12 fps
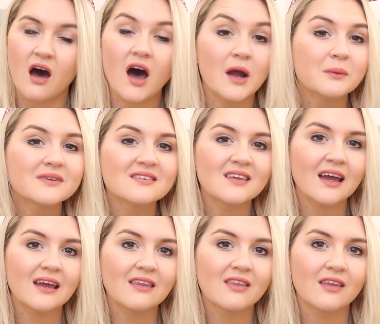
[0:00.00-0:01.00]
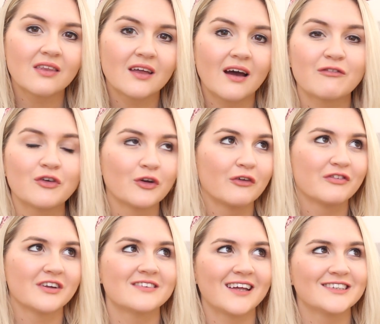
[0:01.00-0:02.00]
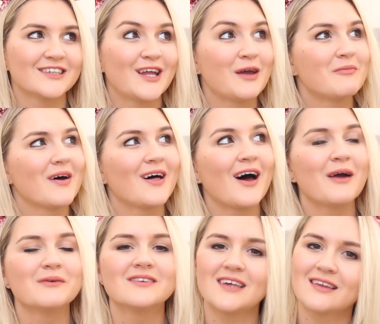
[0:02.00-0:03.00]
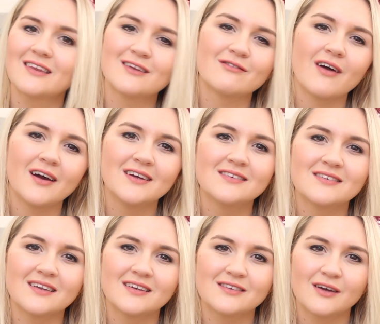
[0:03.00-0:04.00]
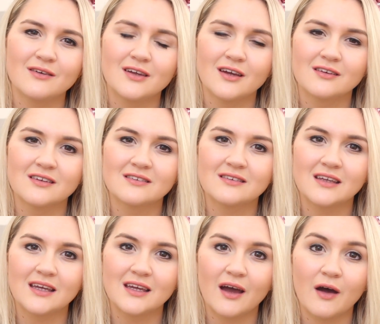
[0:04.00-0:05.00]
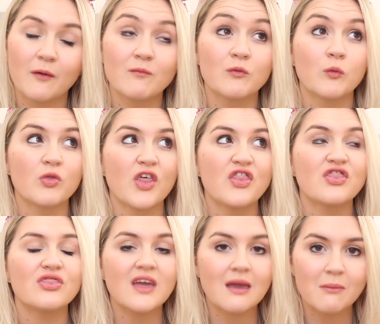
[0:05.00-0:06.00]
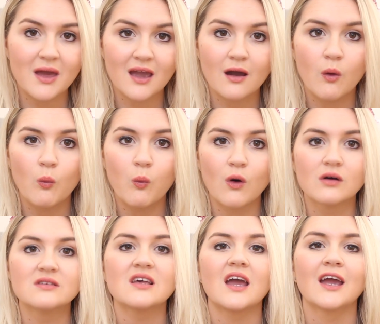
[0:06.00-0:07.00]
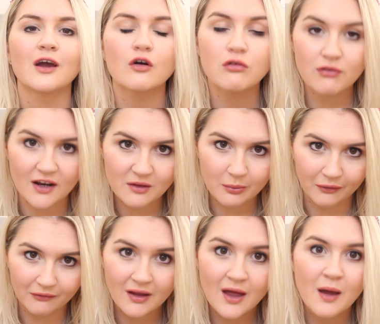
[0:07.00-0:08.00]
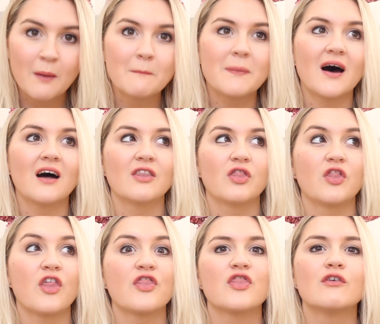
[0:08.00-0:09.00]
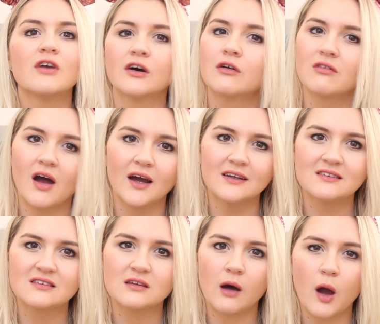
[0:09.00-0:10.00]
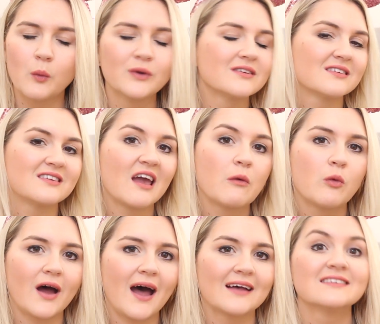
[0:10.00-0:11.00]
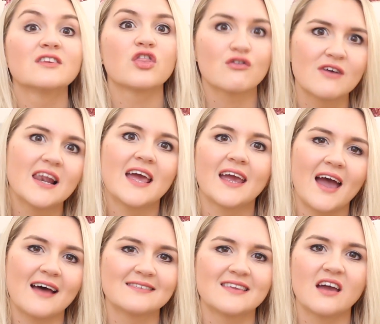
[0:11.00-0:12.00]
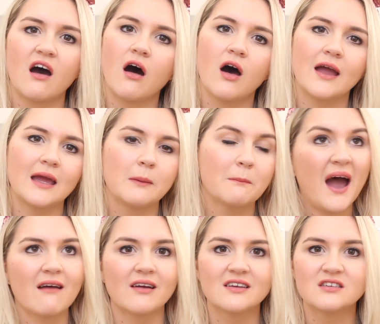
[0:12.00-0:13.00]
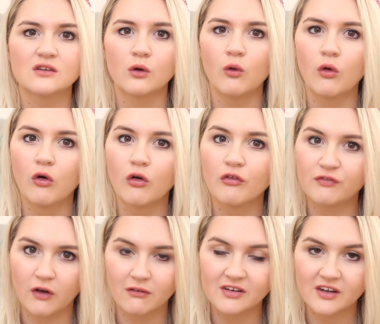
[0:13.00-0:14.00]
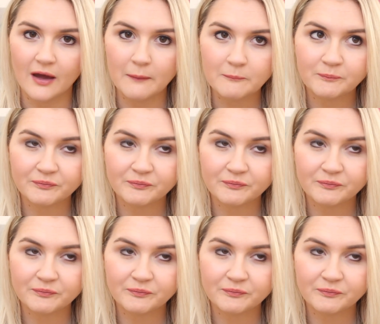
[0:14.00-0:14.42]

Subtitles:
I would say that I've gone off on a tangent here, but I would say that the rides at Tokyo Disney, the theming was incredible, but the thrill rides I wouldn't say were as thrilling as they are in Paris or Florida.